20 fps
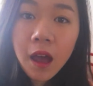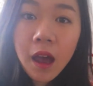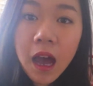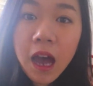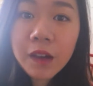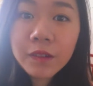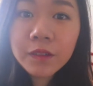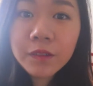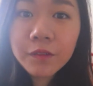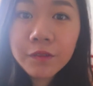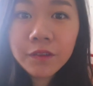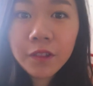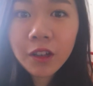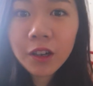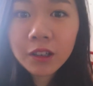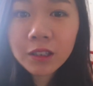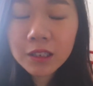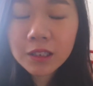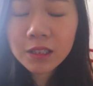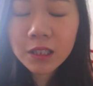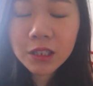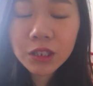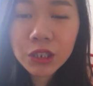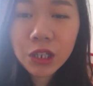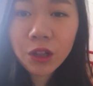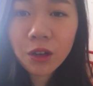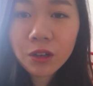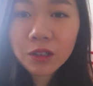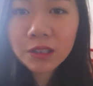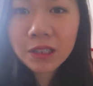I haven't vlogged in such
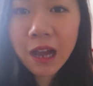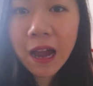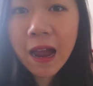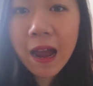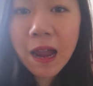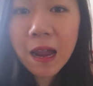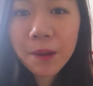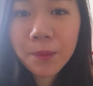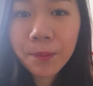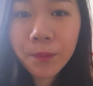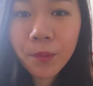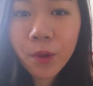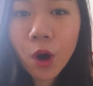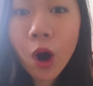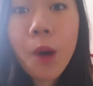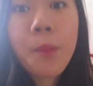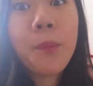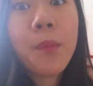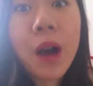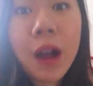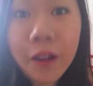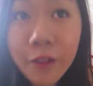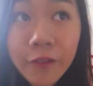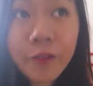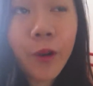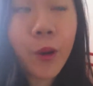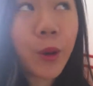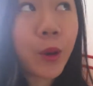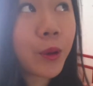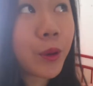a long time on my
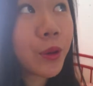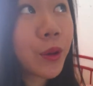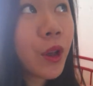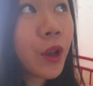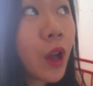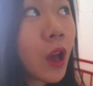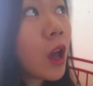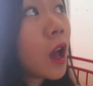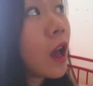phone